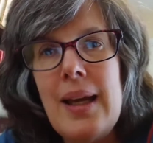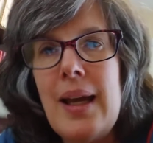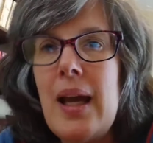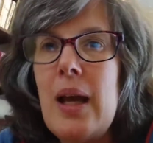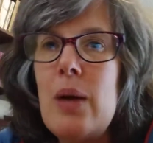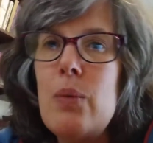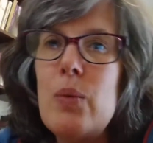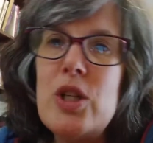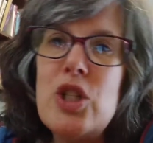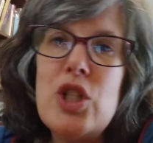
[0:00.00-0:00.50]

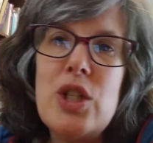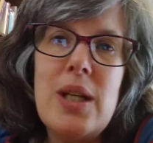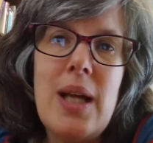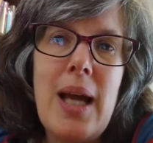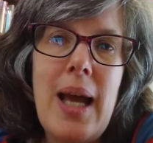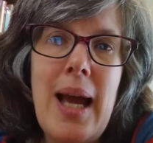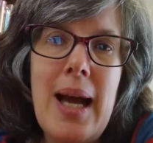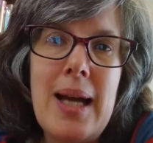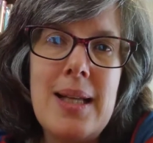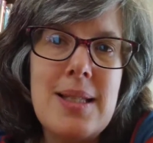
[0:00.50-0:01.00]
and when she
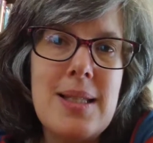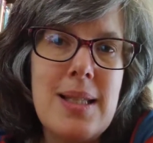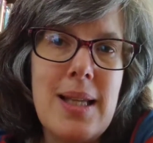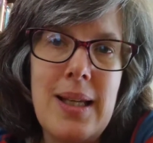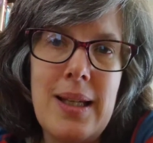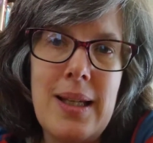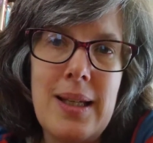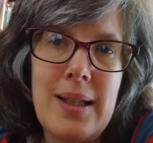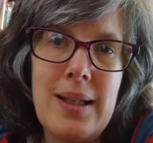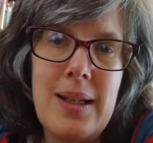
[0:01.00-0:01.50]
adds
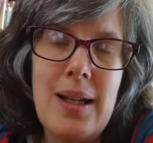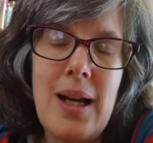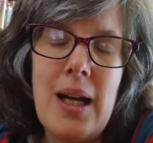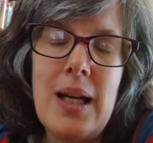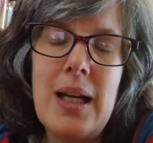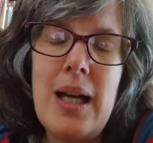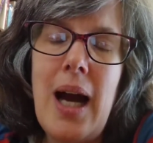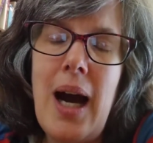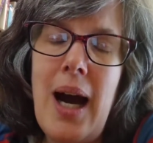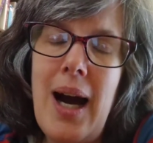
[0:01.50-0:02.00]
in
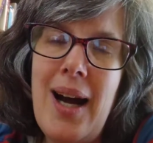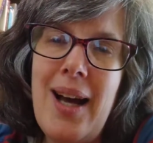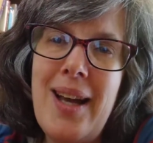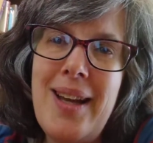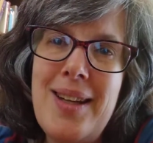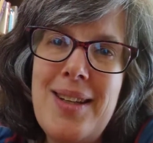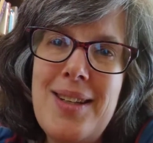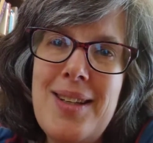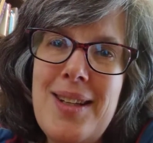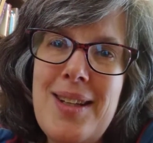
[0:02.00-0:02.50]
a
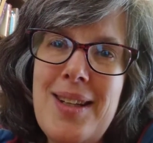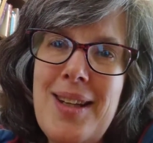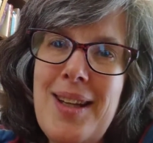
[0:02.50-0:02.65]
kind